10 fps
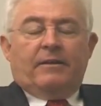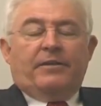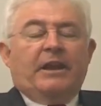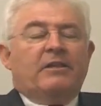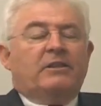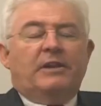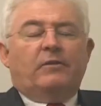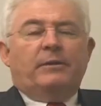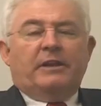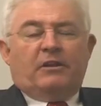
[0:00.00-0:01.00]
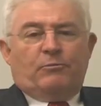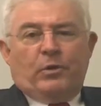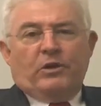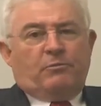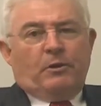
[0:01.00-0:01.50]
that has never been
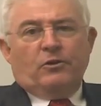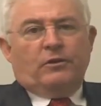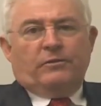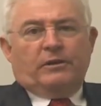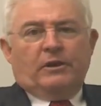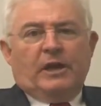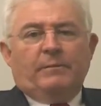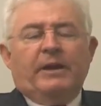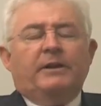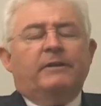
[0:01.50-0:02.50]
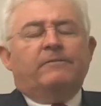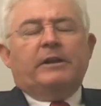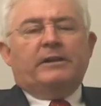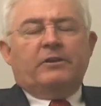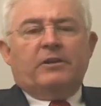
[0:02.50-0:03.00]
expressed most of the time, a
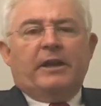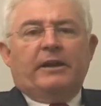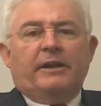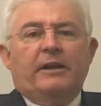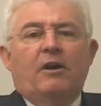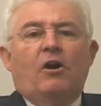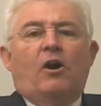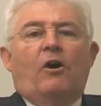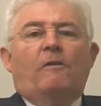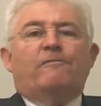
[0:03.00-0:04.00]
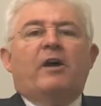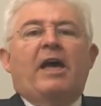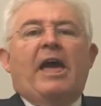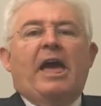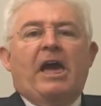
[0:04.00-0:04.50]
different understanding of
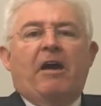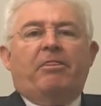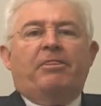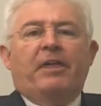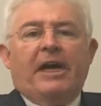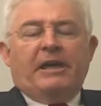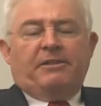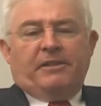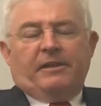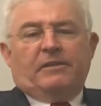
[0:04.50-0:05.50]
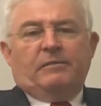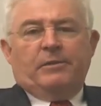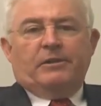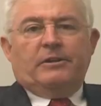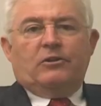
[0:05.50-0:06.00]
how they think the
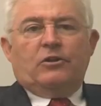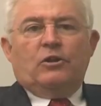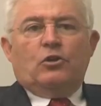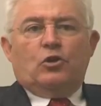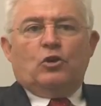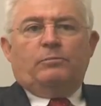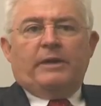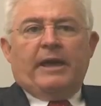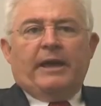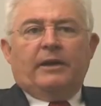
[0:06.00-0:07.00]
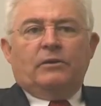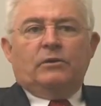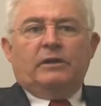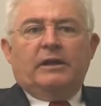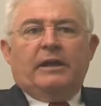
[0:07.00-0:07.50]
business should be
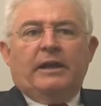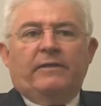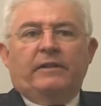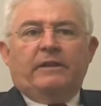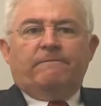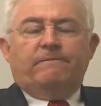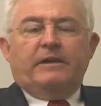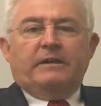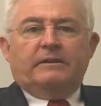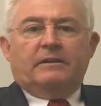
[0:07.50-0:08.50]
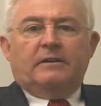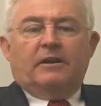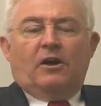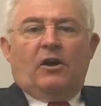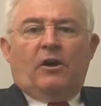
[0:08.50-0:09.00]
handled in the event
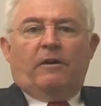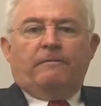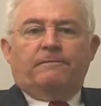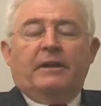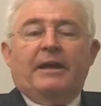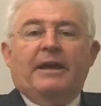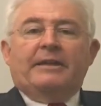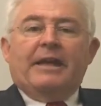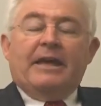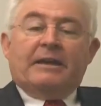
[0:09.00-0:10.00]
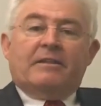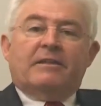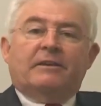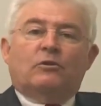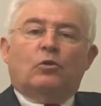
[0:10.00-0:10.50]
of an
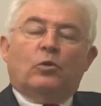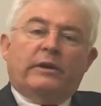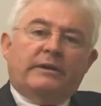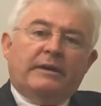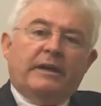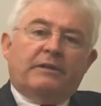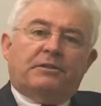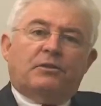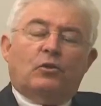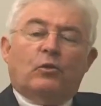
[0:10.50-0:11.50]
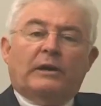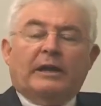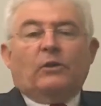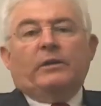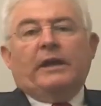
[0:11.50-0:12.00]
exit or a death or a
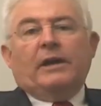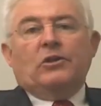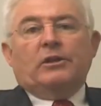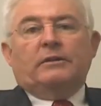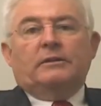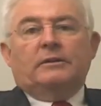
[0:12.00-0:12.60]
liquidation.